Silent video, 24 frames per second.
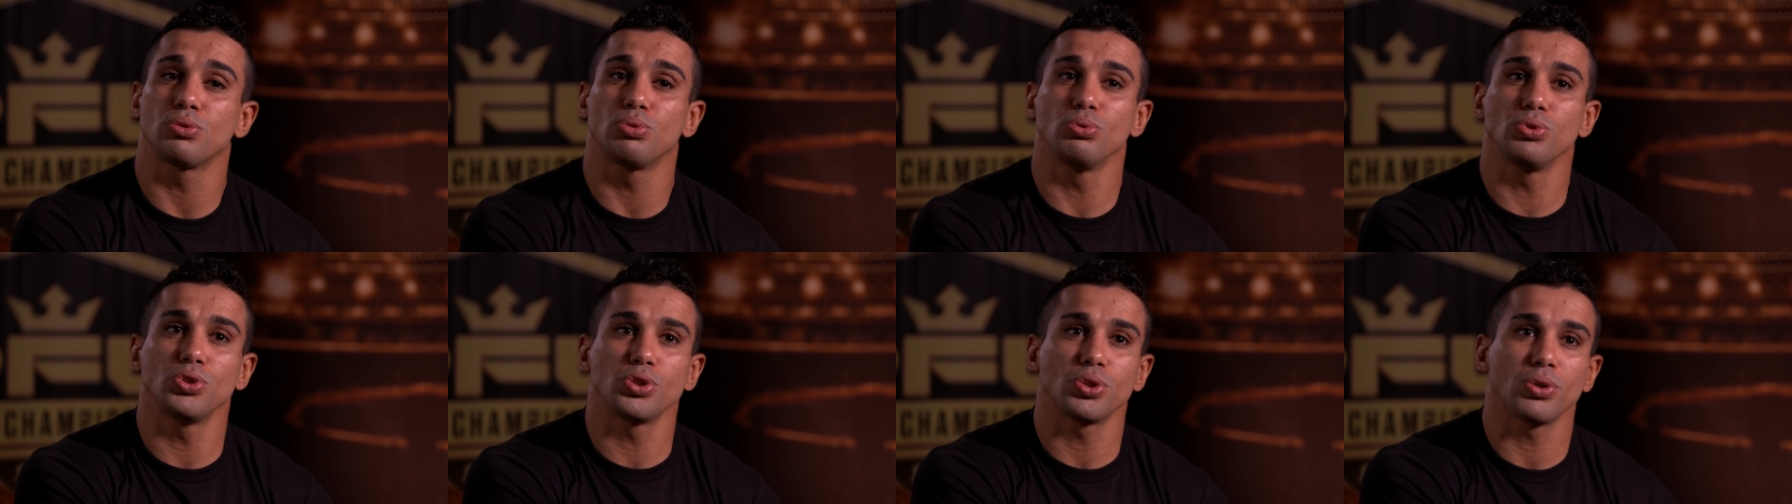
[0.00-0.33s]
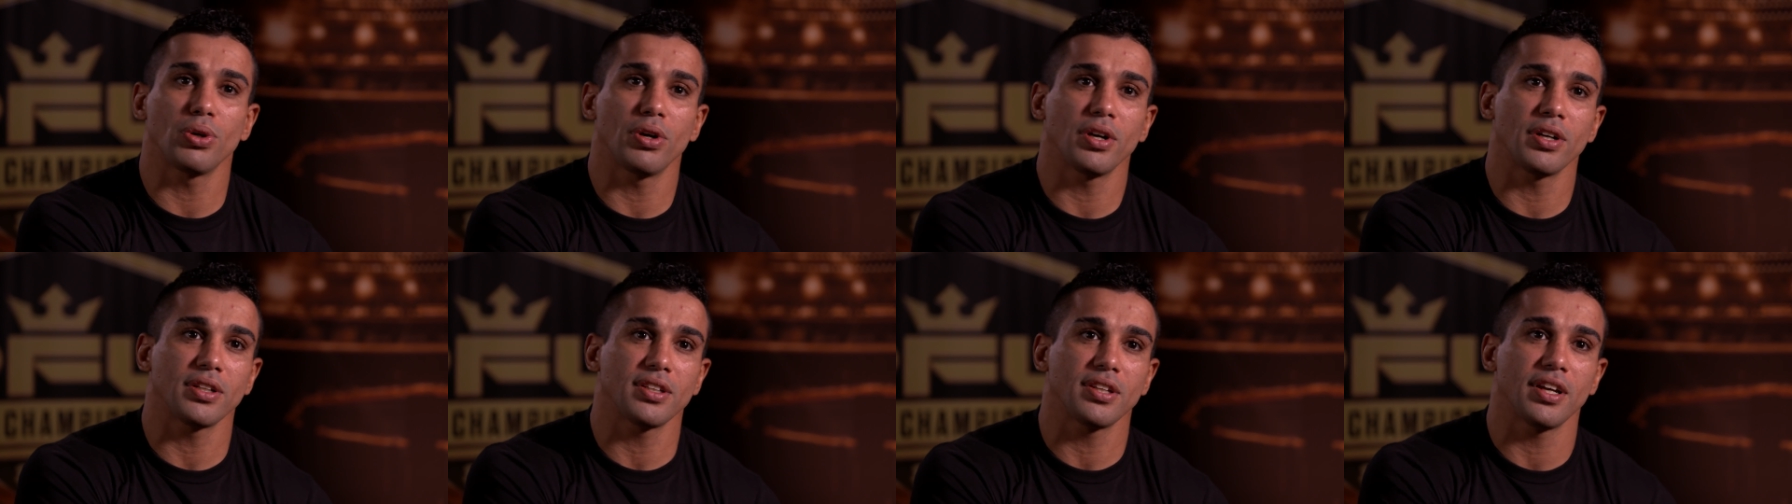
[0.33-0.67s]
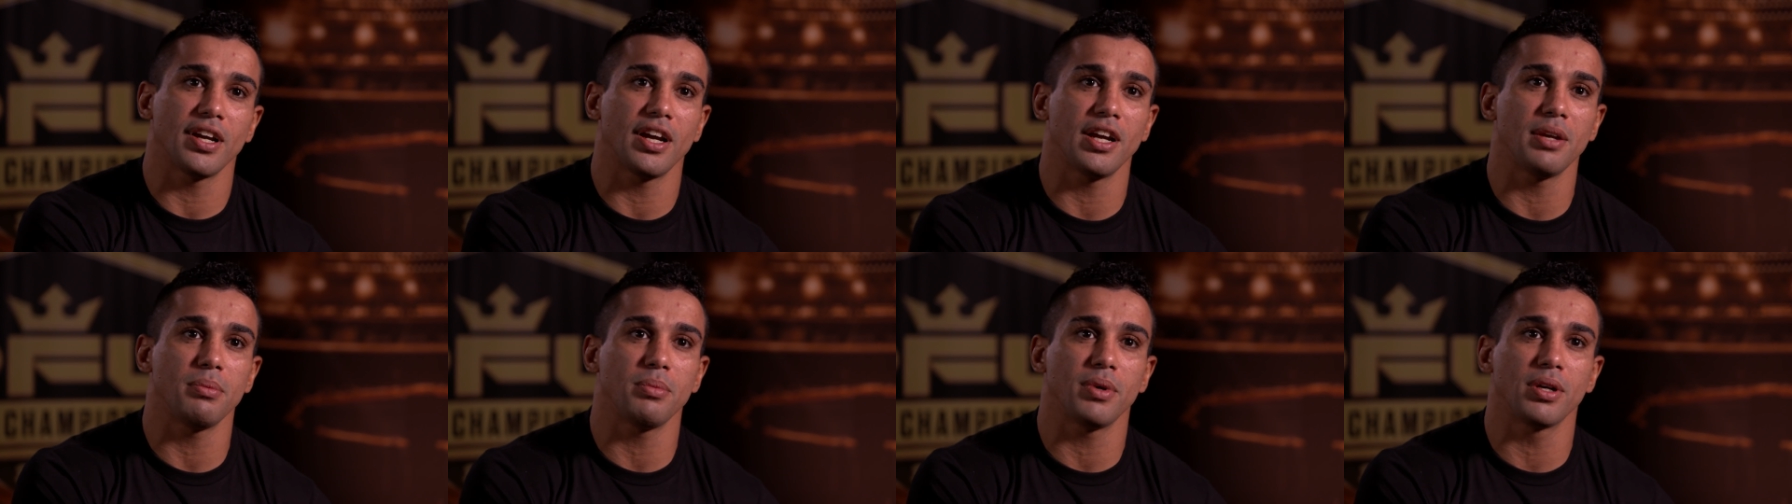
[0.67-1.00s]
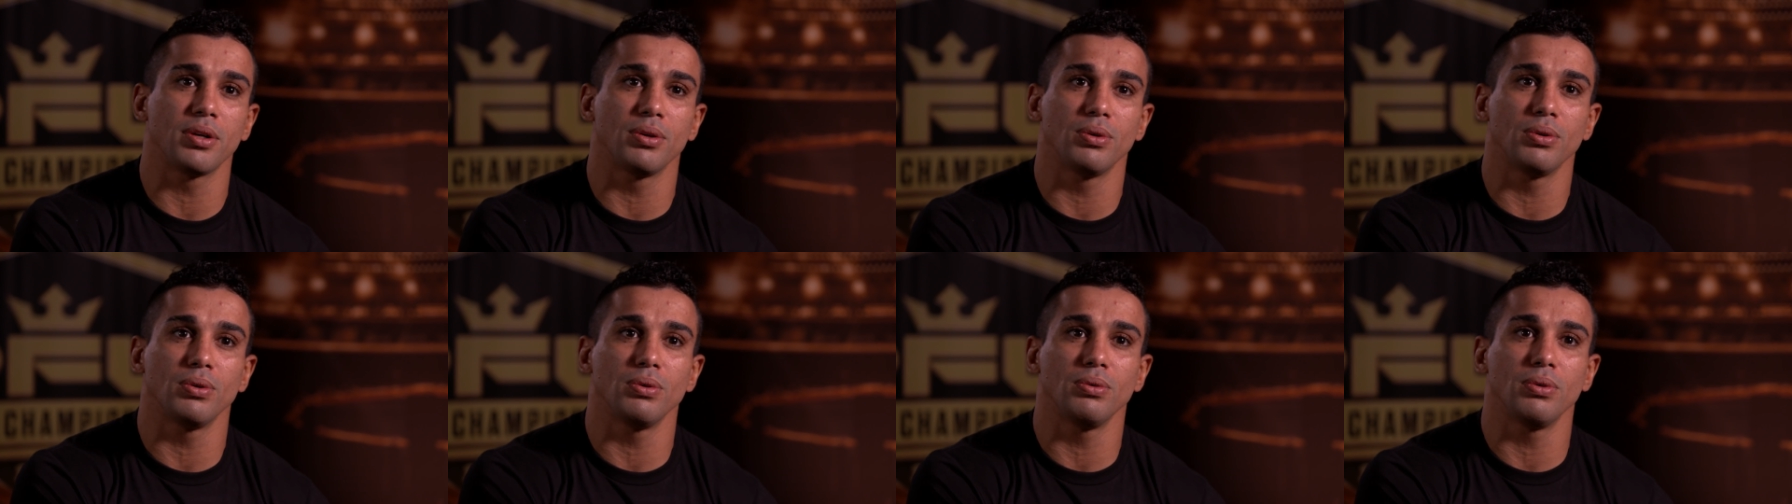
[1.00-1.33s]
too short time
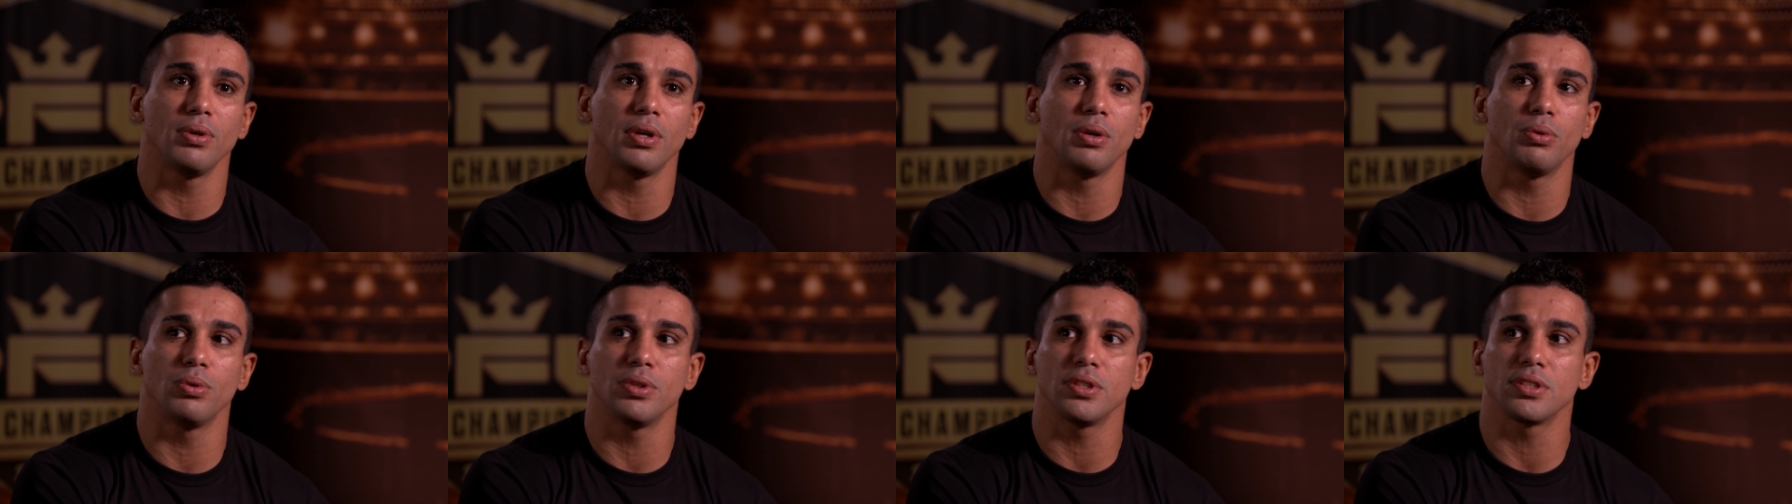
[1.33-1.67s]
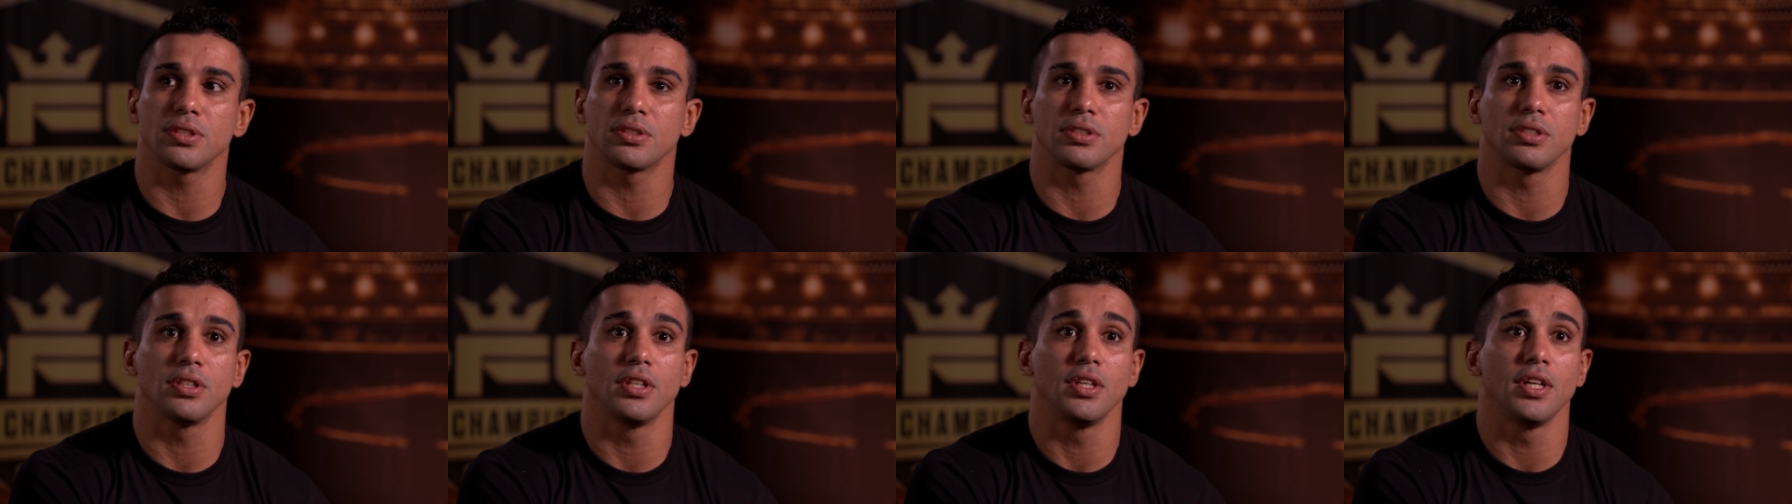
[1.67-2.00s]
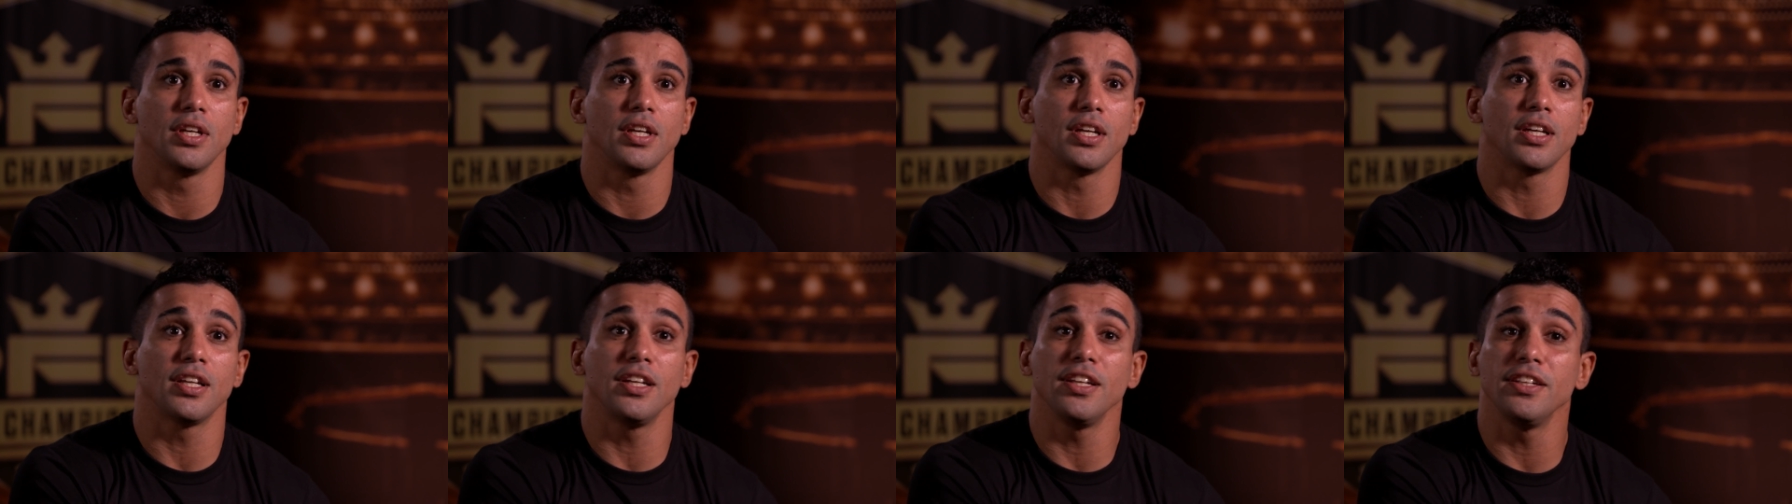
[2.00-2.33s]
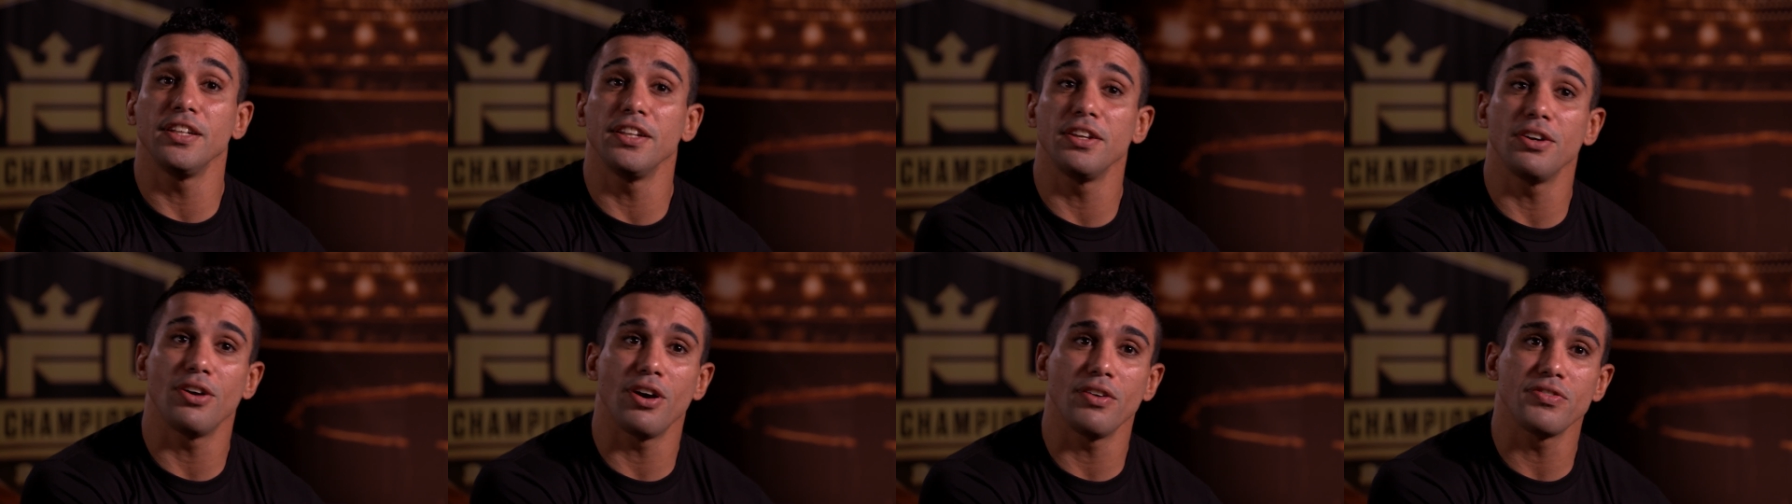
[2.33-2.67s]
ago. I was
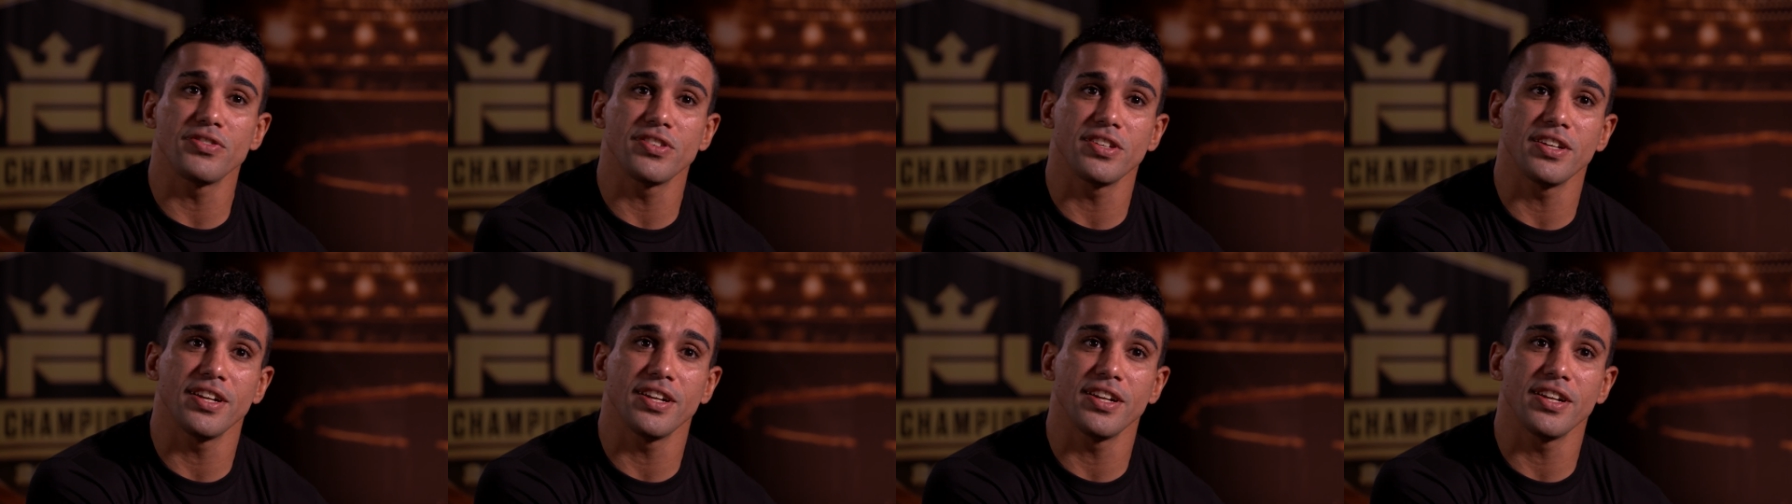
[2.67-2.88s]
cleaning office,